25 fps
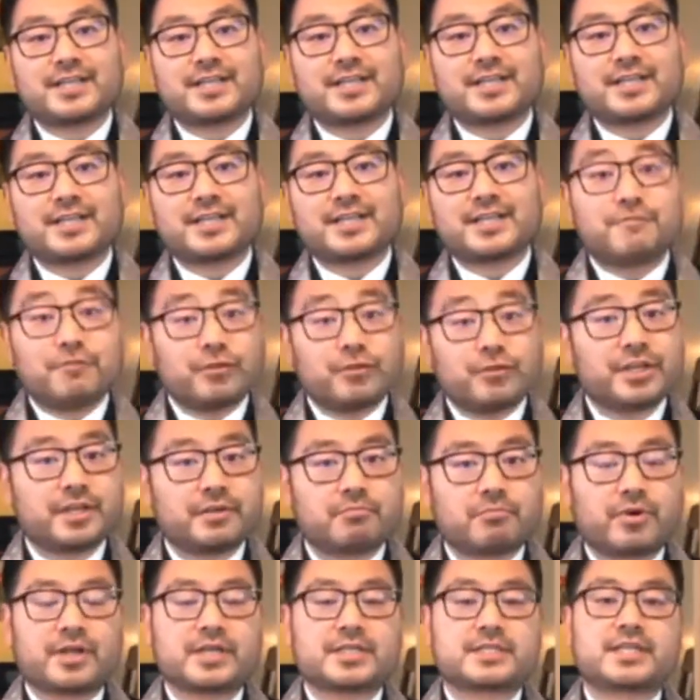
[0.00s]
fully
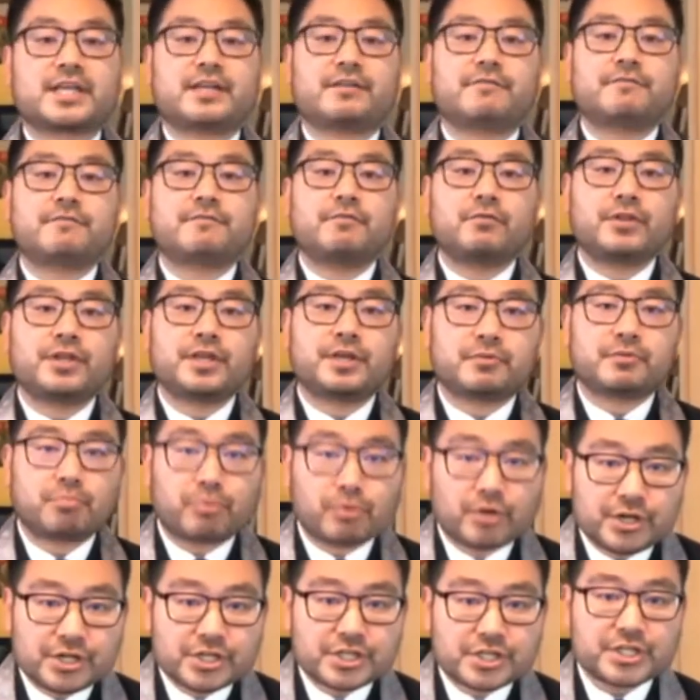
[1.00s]
embrace, and fully
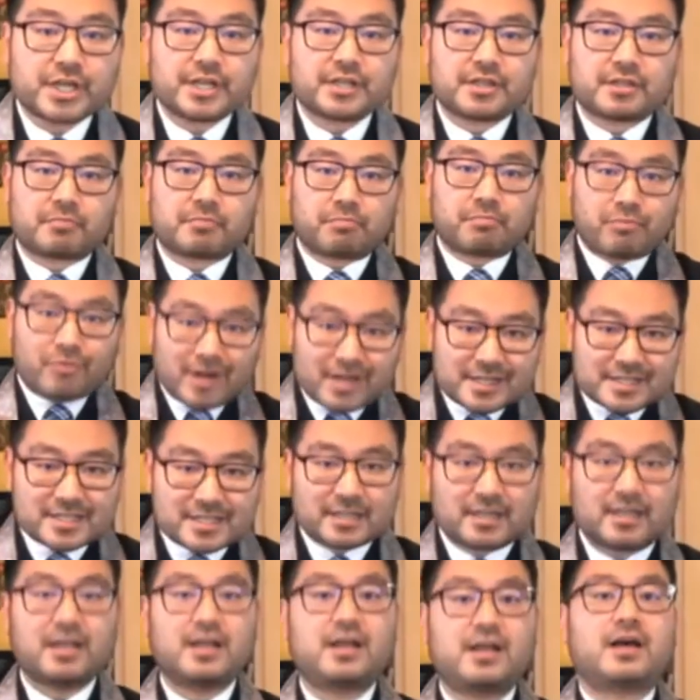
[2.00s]
appreciate the
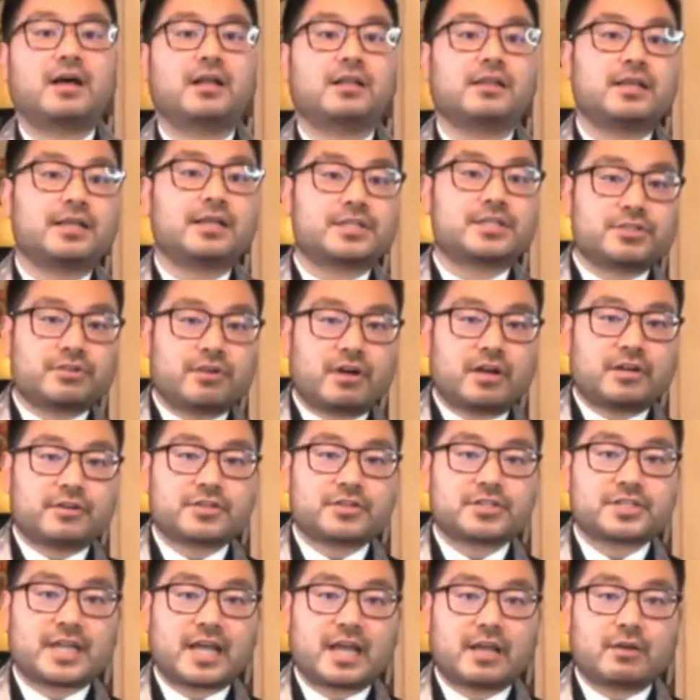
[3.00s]
present unless you
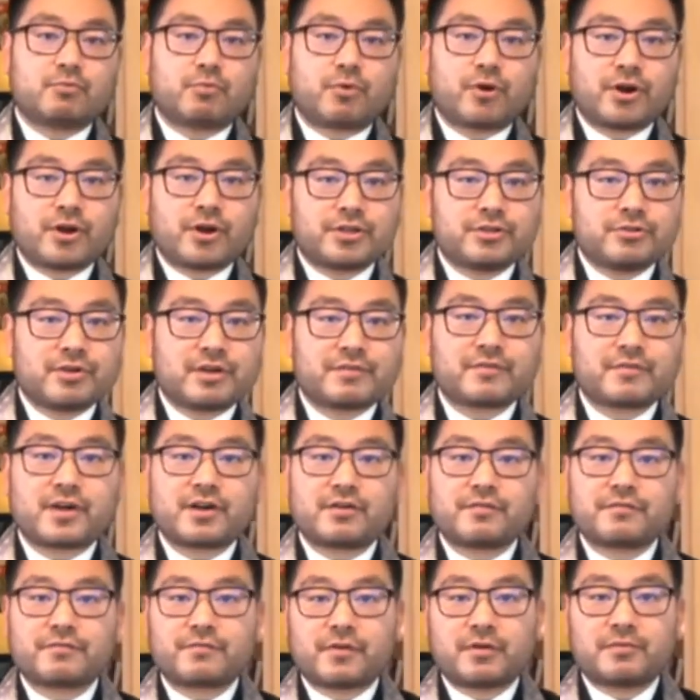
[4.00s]
understand where you have
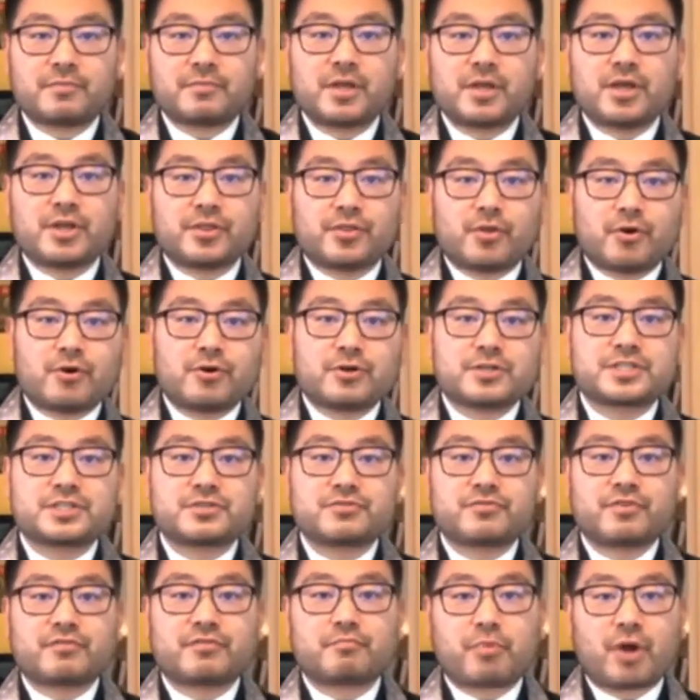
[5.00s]
come from, those
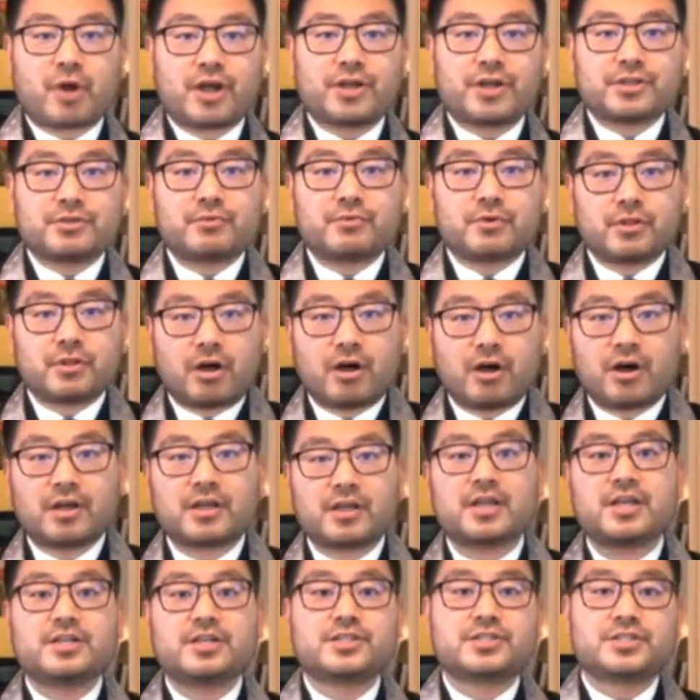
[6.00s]
who have brought you
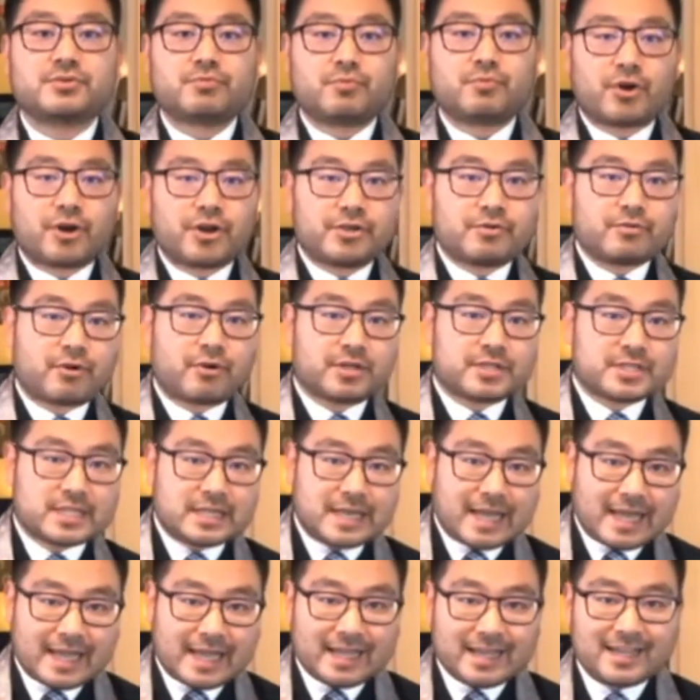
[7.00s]
along to where you are
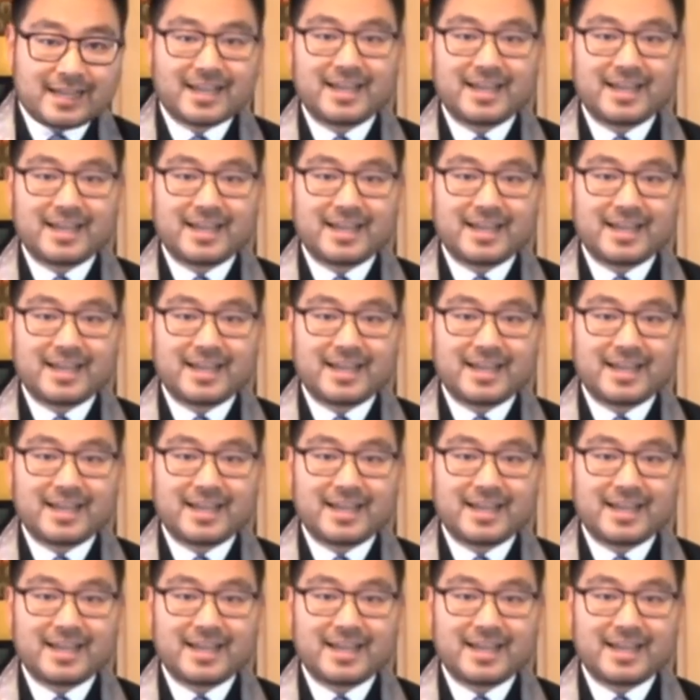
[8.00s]
today,